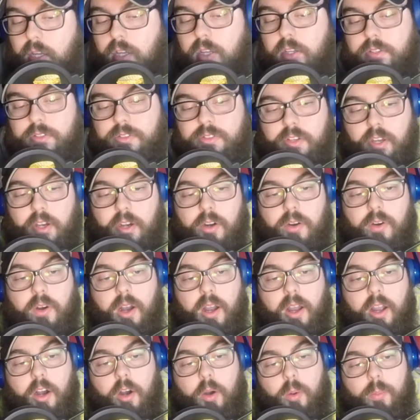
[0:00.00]
So I
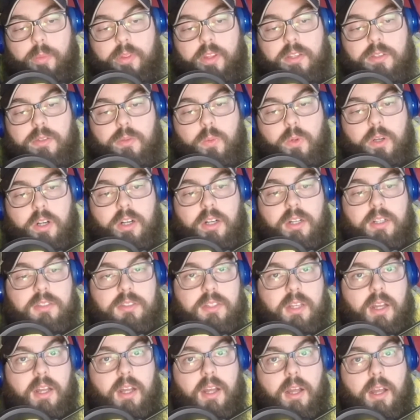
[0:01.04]
hope this was
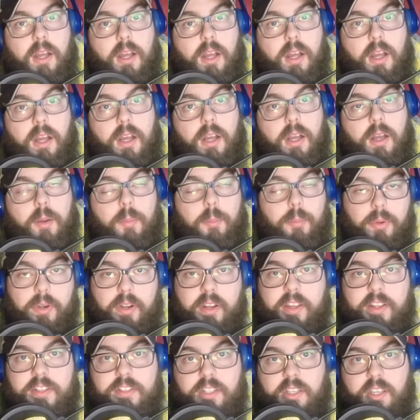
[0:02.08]
pretty
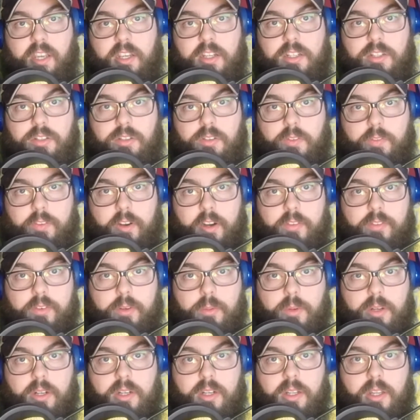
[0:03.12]
educational for
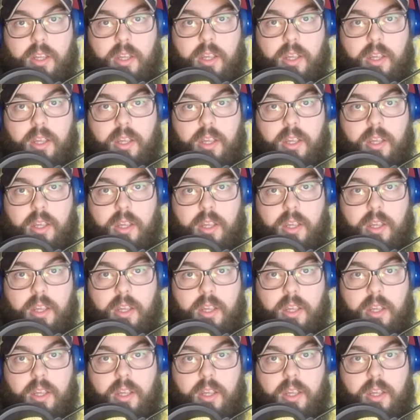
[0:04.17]
everyone,